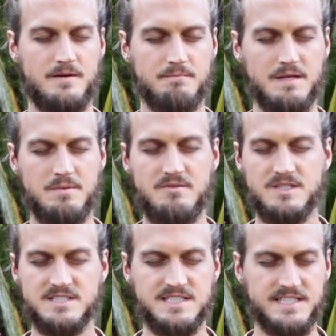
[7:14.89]
Maybe
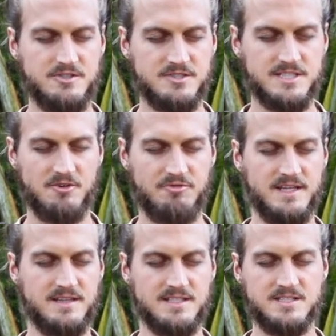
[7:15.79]
even see yourself
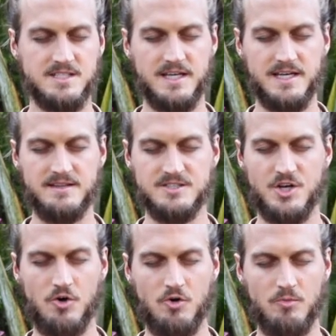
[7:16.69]
in this
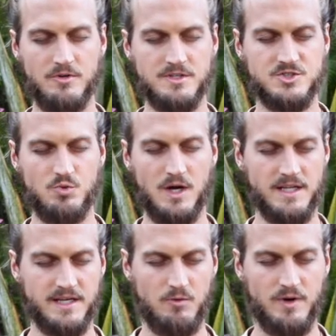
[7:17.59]
home or this
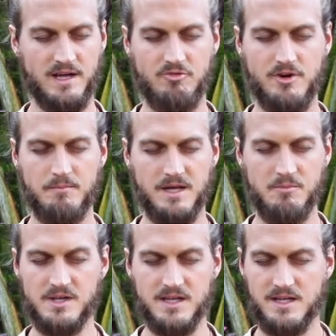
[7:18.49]
dwelling, whatever it may
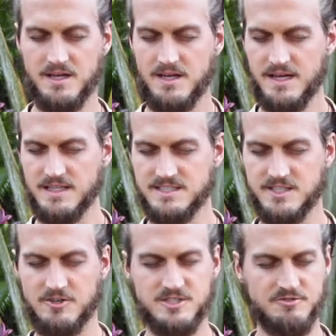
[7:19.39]
be, and
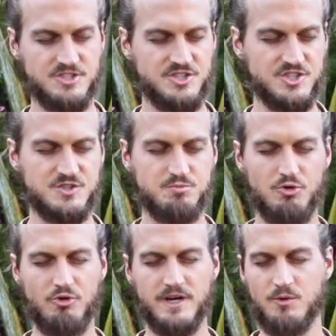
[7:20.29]
see yourself just
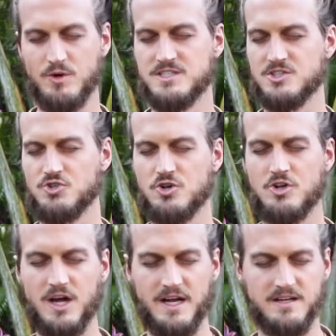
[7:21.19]
exploring it. What does it
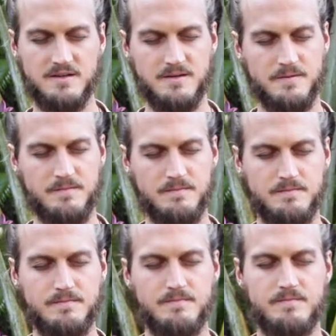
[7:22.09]
look like?
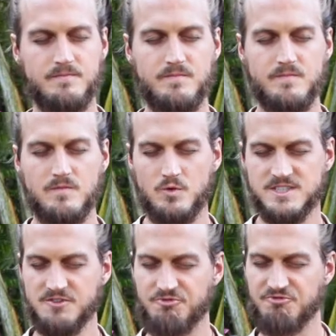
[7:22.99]

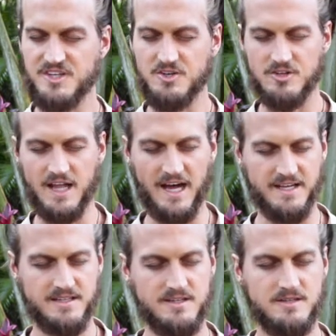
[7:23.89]
What's it feel
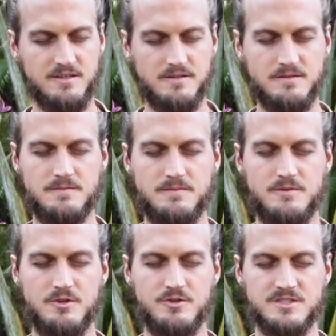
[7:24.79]
like?
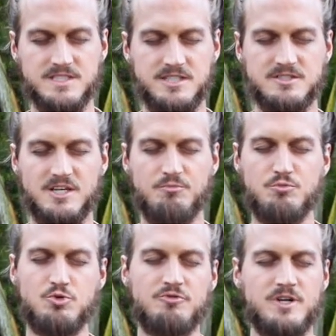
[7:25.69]
See yourself
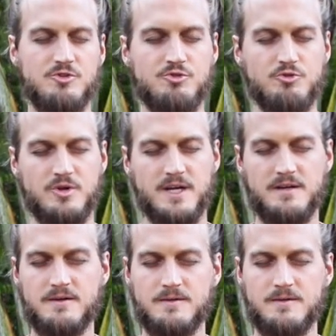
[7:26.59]
moving through it.